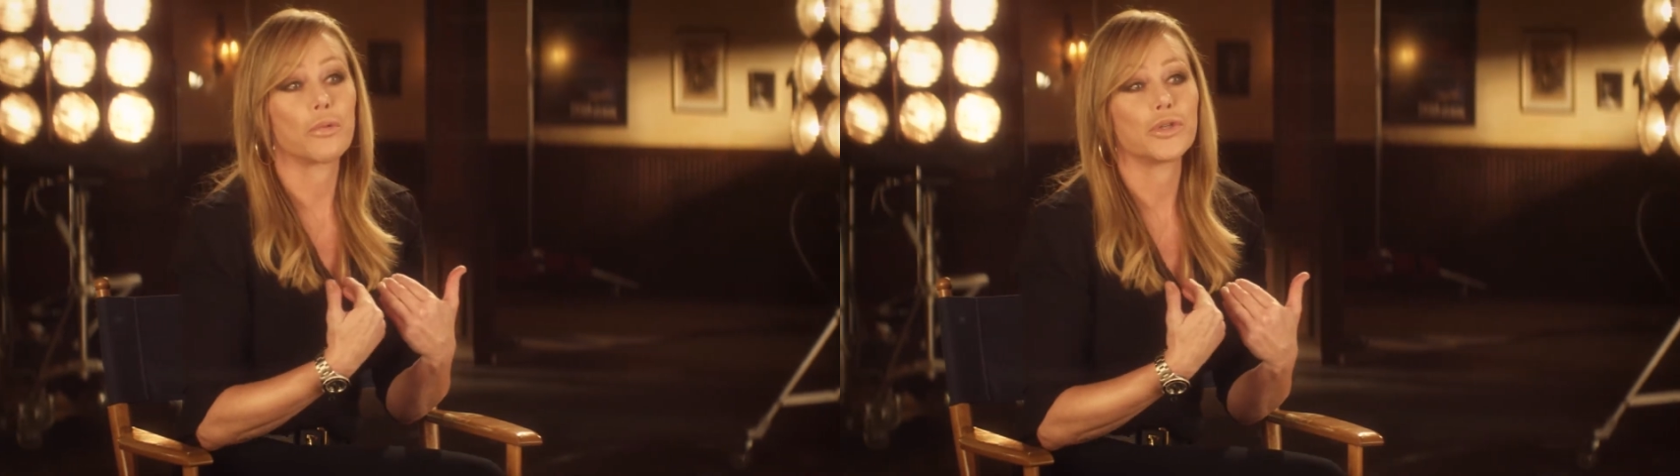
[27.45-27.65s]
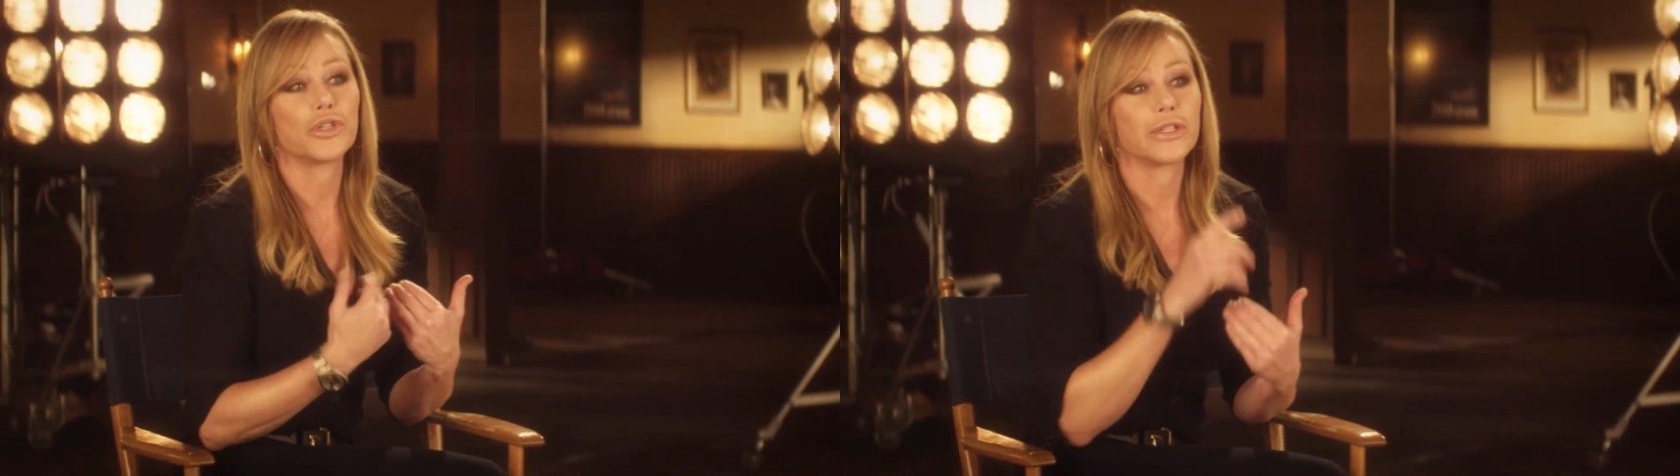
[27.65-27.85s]

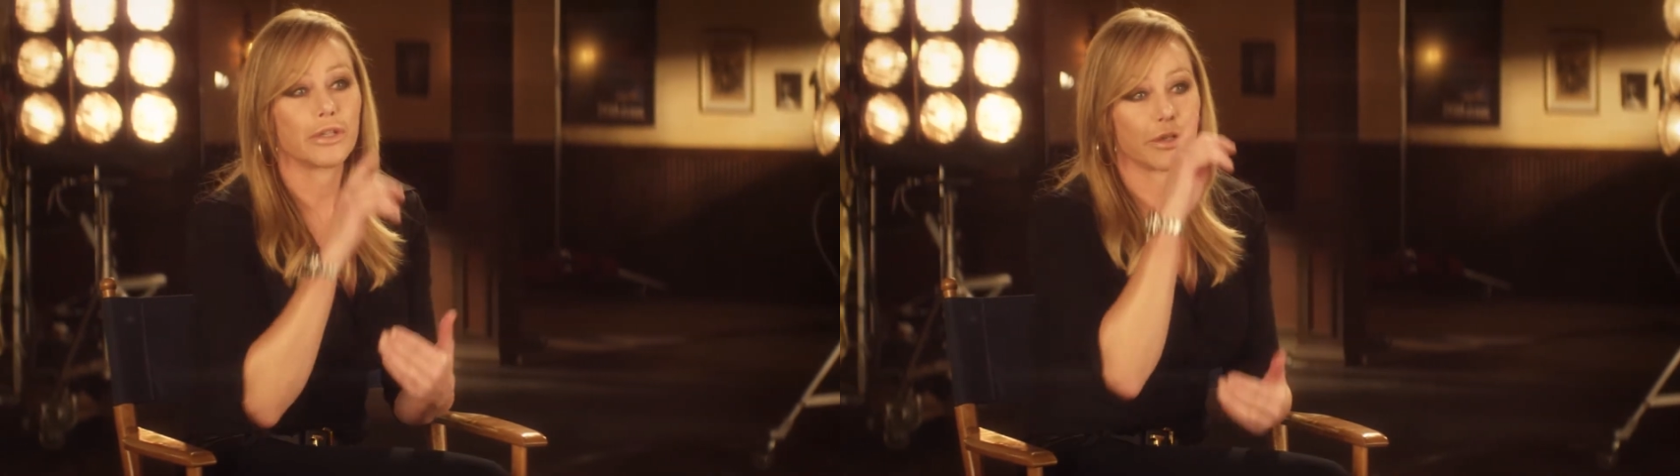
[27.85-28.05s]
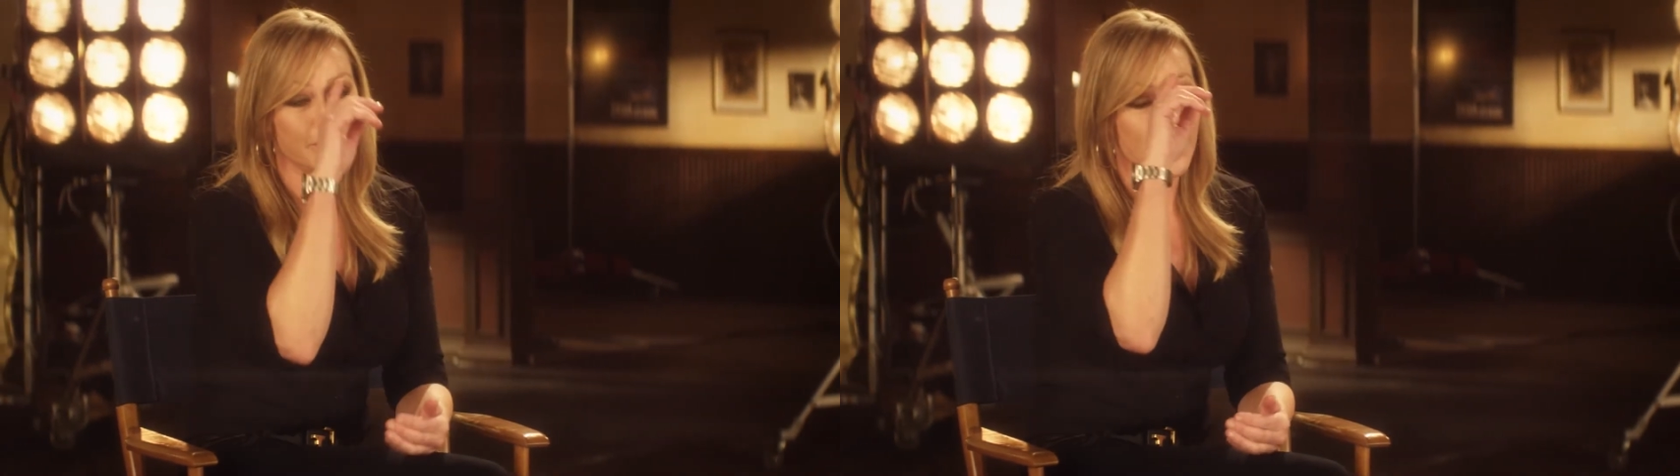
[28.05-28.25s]
so much
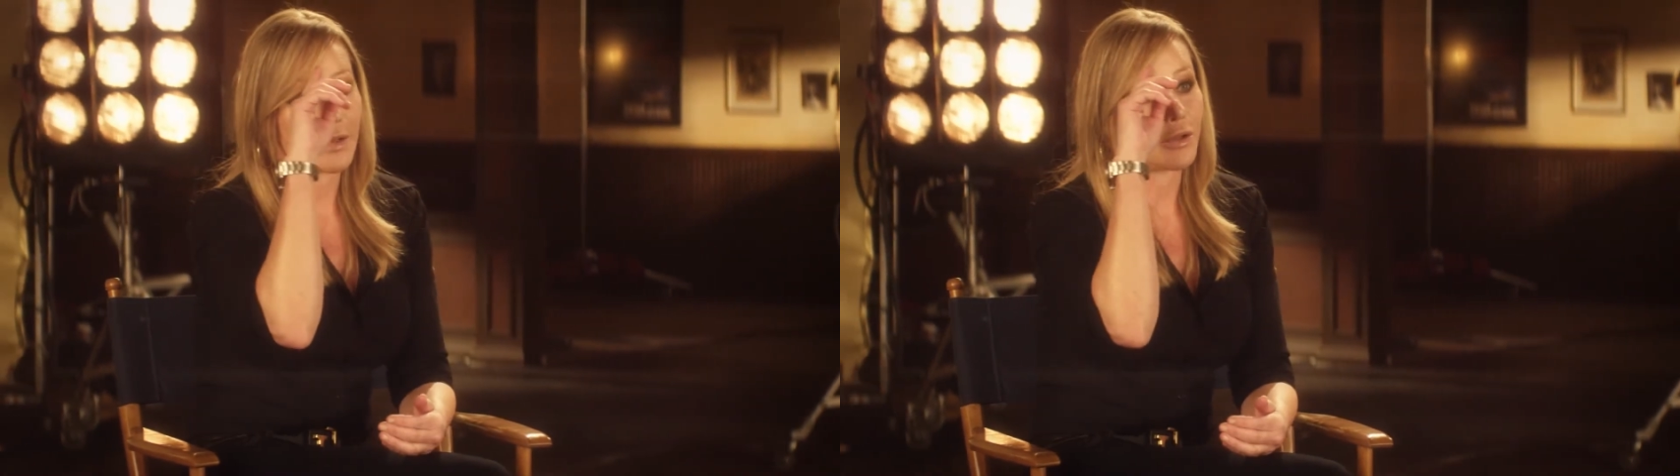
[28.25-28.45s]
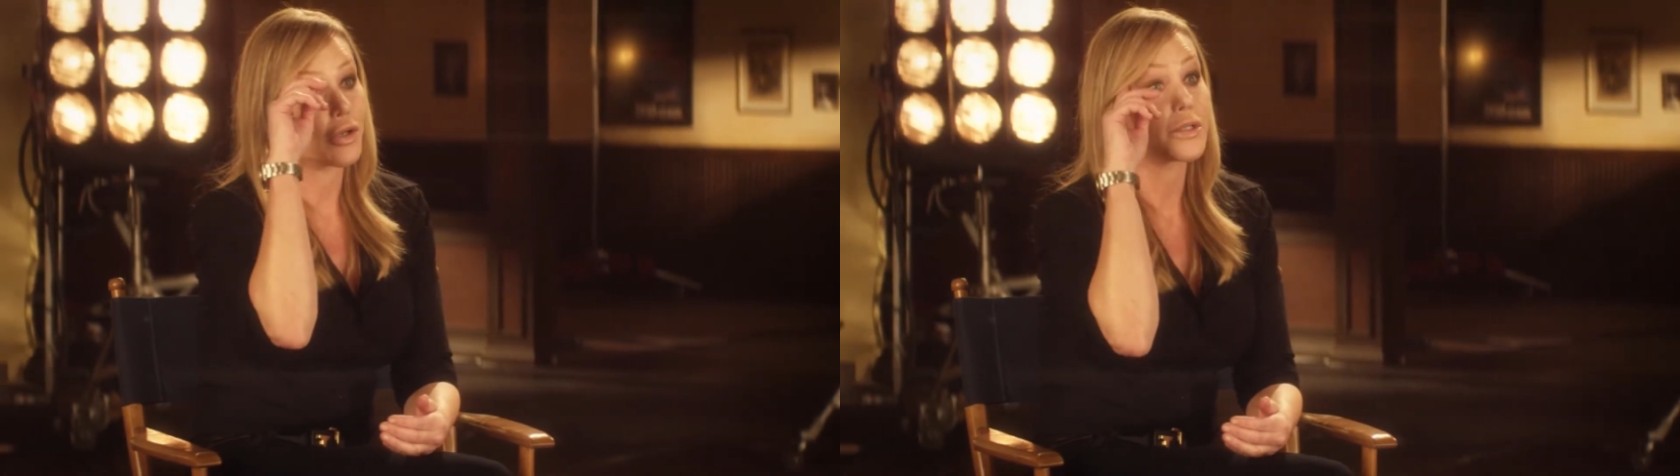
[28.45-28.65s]
easier
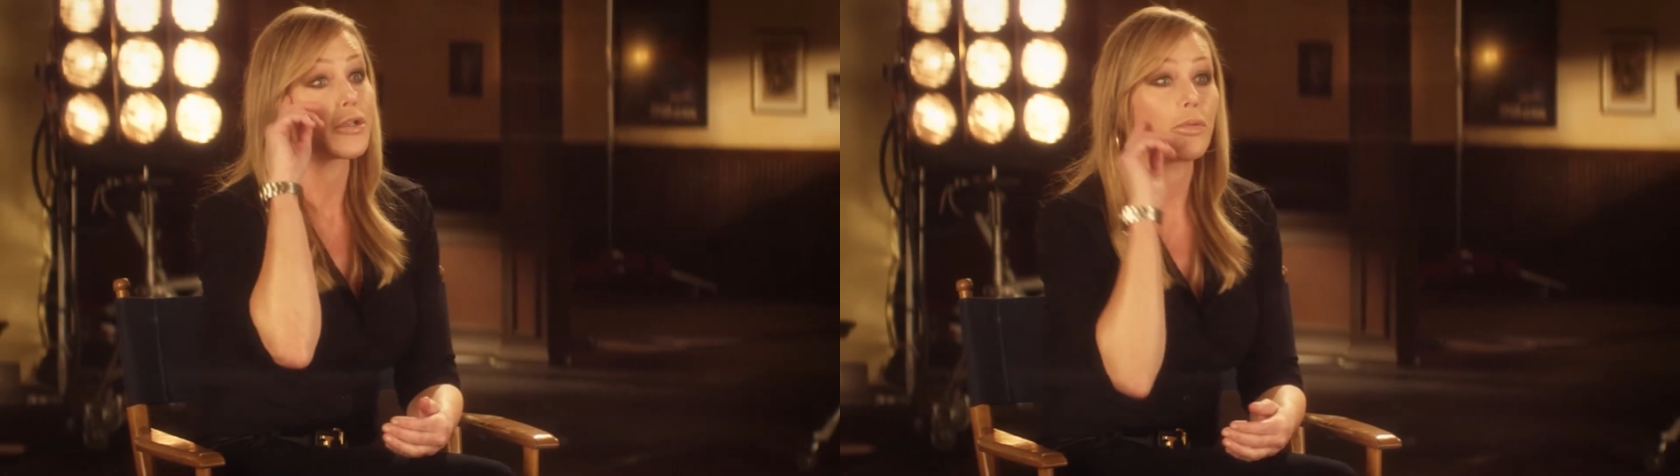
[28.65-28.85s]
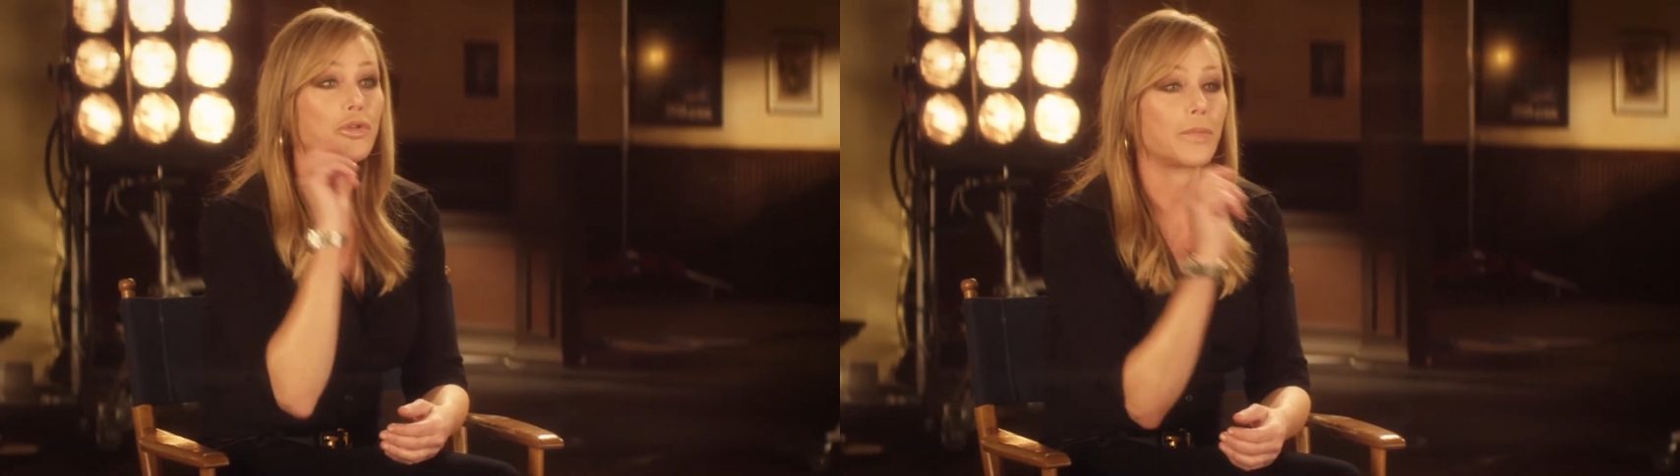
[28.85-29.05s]
and
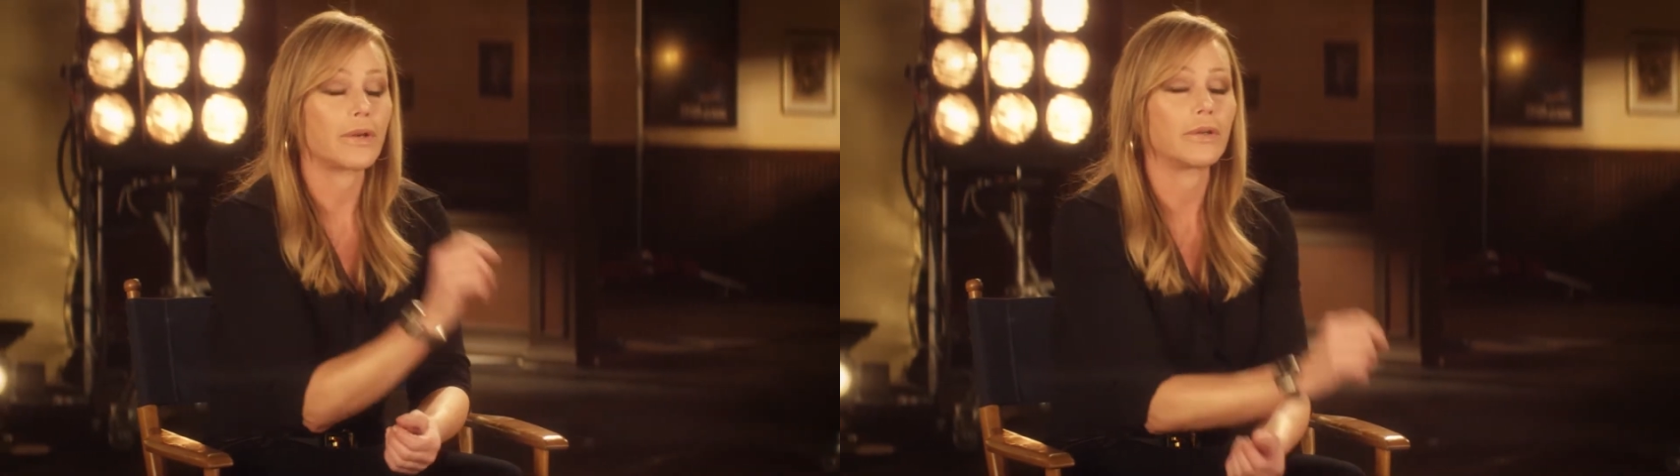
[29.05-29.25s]
look so much